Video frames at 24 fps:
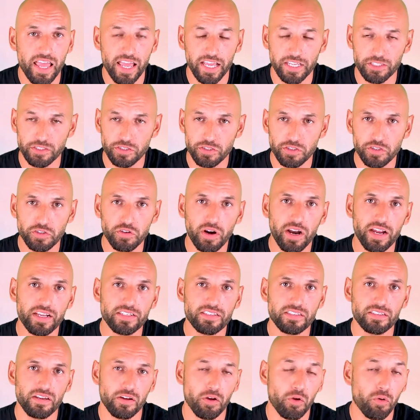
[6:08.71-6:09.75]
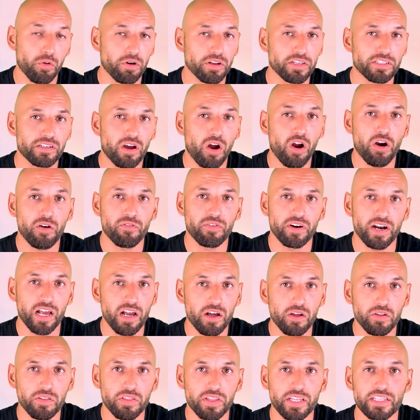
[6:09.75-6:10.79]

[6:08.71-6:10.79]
And stress, according to Harvard Health,